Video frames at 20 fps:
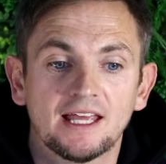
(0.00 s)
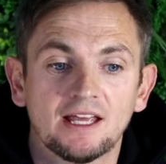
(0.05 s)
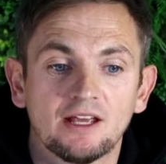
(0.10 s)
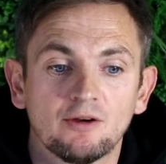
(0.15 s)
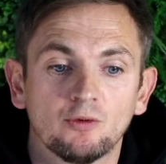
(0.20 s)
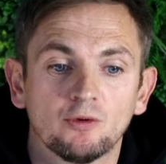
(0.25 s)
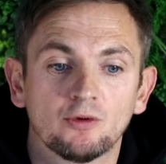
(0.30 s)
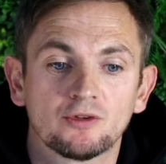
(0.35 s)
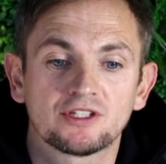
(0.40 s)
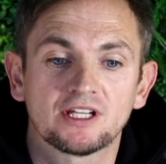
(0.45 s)

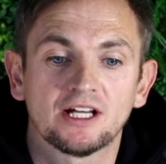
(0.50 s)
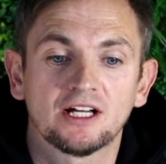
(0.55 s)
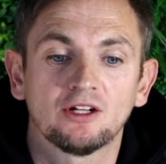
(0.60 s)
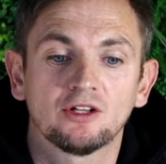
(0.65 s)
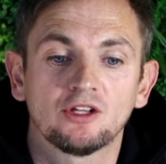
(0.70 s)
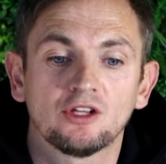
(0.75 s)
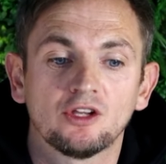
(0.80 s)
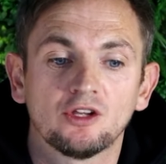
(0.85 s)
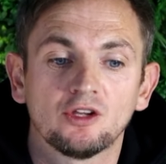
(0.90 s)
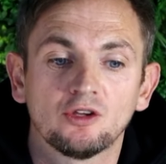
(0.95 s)
It will
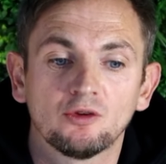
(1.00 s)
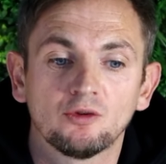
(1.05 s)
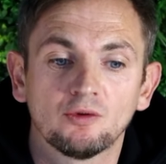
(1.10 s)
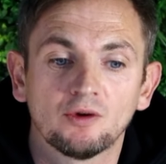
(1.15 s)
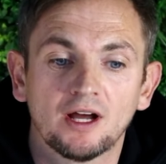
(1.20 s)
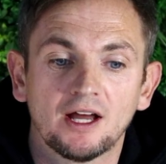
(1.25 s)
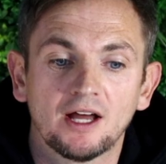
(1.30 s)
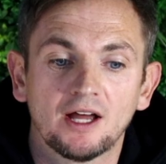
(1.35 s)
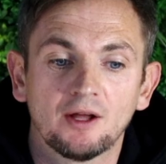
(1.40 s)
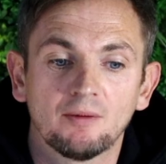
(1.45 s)
tell
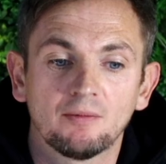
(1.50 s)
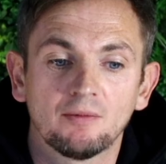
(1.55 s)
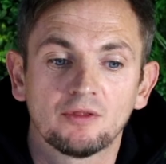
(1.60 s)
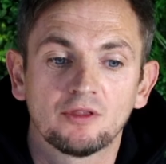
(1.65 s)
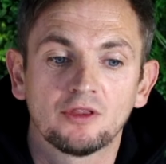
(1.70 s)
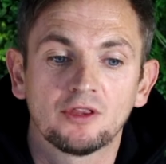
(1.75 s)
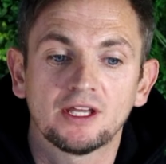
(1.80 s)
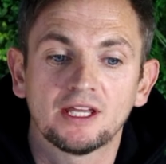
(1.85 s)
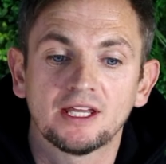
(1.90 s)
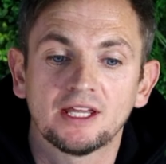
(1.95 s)
you um,
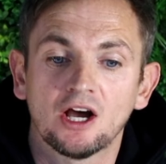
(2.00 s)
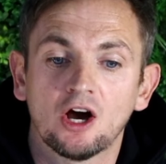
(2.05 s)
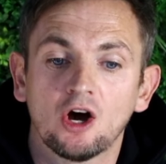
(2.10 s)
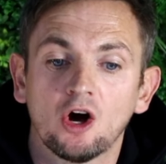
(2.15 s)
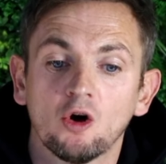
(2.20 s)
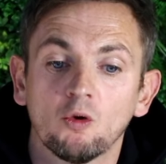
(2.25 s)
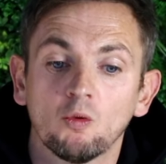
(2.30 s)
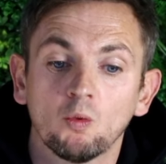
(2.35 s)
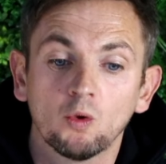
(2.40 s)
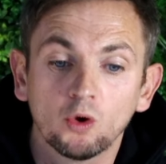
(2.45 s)
the
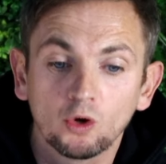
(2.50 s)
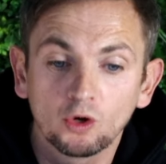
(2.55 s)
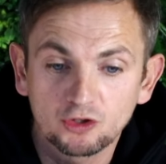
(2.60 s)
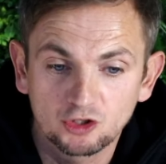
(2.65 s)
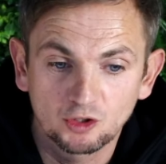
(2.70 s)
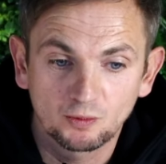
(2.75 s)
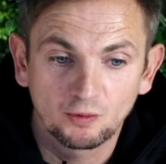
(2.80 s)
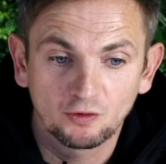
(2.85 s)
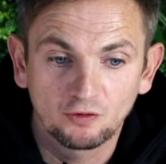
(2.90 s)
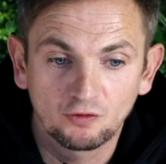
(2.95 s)
hot
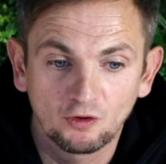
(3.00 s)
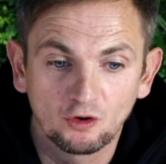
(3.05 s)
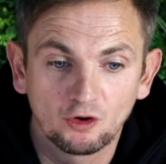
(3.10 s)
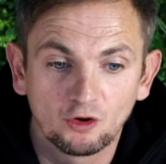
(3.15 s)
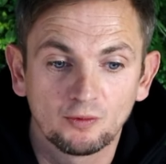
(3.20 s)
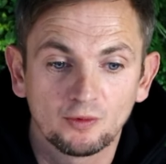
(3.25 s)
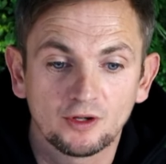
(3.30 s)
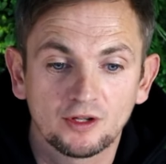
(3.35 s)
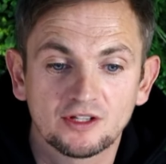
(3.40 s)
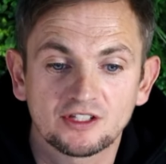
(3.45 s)
water
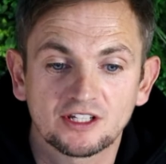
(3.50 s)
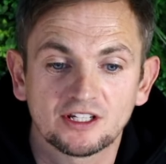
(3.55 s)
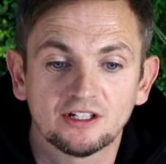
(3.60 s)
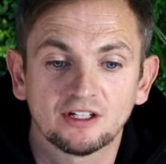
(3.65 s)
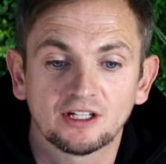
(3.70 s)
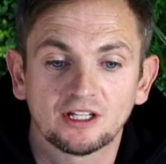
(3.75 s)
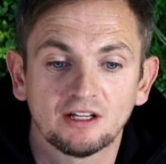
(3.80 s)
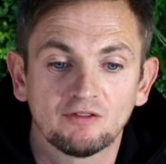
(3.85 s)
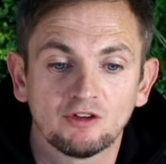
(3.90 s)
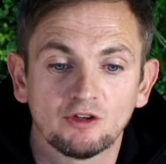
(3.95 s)
performance, and
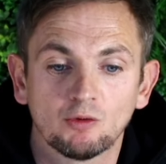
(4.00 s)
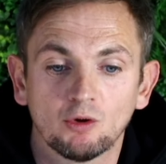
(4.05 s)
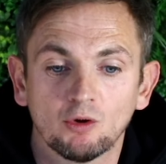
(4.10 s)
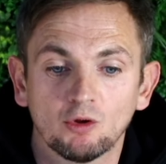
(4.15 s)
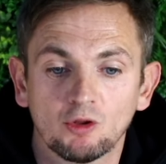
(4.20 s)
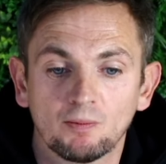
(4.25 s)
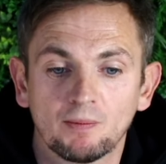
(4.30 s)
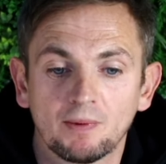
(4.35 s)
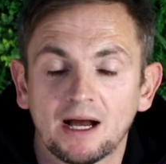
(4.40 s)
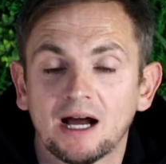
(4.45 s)
it'll give you
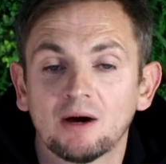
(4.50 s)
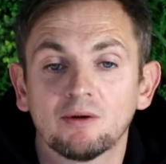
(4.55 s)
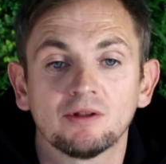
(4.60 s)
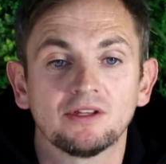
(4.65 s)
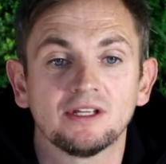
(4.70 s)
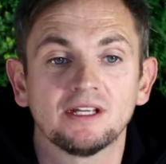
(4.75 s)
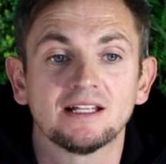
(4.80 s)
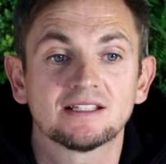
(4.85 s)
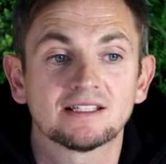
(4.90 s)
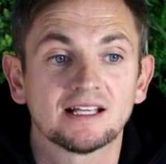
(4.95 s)
all the power
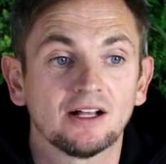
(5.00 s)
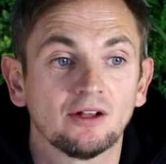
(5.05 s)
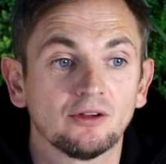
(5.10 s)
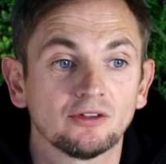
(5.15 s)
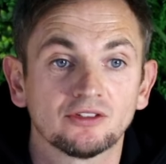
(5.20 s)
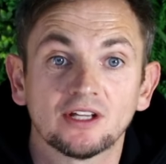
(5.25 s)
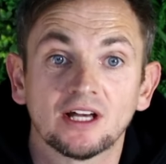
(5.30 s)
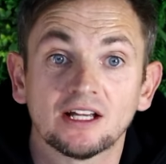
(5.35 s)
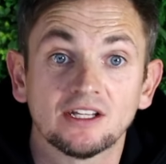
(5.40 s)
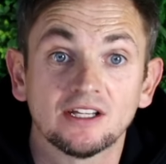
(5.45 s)

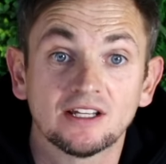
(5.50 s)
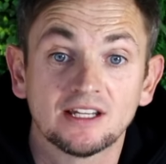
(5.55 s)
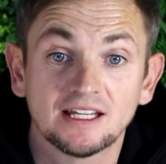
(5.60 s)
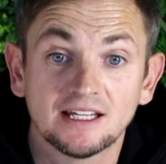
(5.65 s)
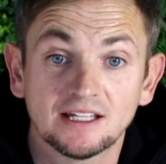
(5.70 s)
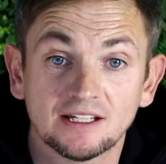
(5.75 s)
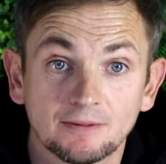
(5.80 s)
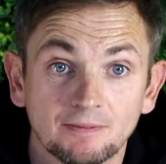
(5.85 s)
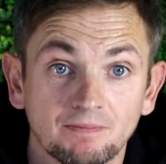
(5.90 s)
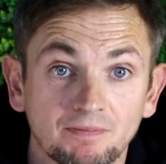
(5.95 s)
details that you
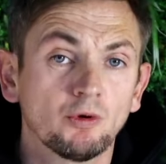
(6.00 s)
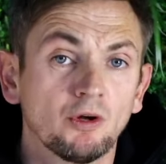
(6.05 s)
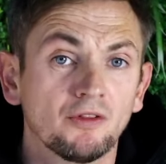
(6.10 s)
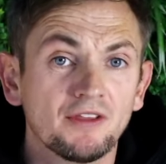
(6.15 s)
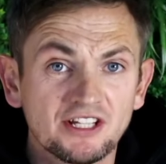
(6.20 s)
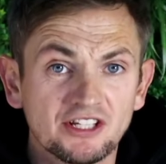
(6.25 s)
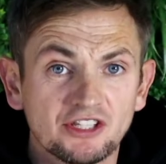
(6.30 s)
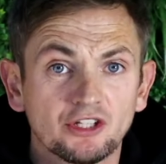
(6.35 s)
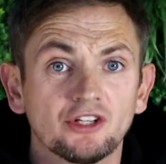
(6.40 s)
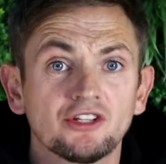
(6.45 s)
need. So what
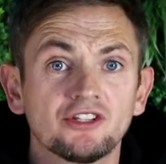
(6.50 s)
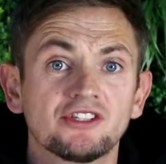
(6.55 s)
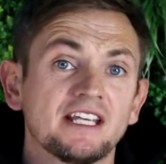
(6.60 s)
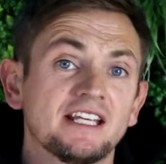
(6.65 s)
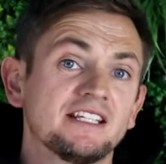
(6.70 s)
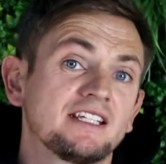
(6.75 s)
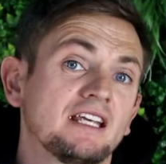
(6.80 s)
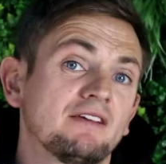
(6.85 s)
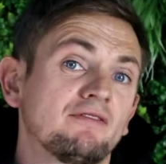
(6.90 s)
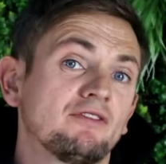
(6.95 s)
this does
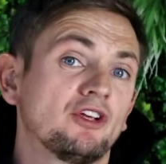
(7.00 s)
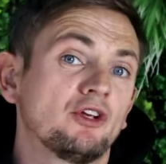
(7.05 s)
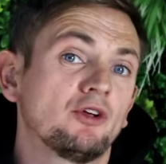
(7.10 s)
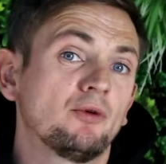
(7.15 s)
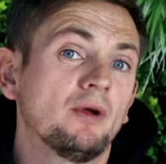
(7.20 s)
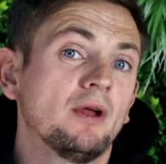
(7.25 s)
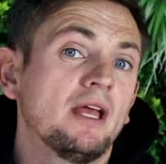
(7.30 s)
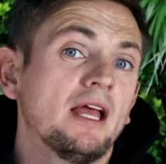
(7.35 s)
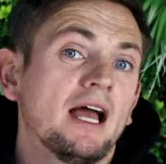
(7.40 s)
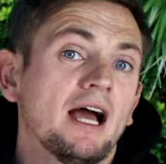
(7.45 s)
is give
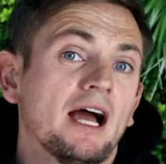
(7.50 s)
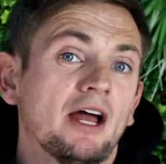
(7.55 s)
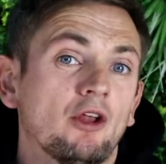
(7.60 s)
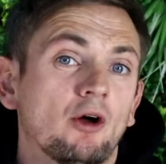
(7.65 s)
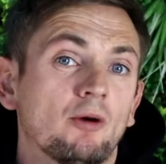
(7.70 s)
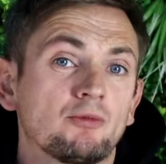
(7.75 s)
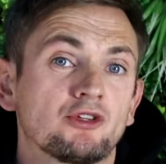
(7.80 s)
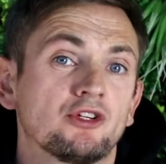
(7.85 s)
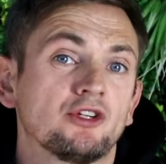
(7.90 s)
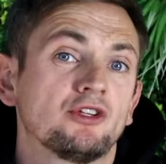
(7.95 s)
you an
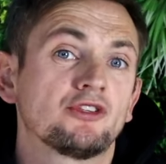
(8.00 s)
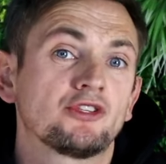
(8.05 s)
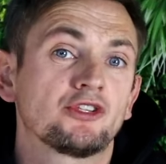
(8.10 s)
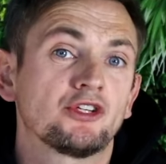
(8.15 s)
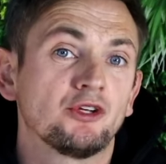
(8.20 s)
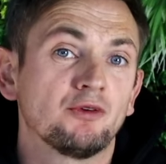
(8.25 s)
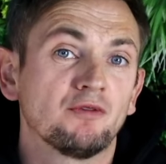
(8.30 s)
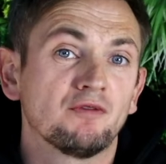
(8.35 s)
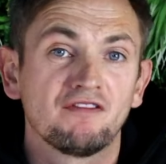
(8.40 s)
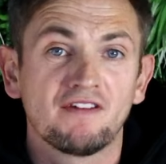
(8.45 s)
option
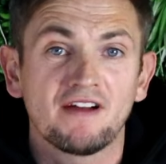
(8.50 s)
to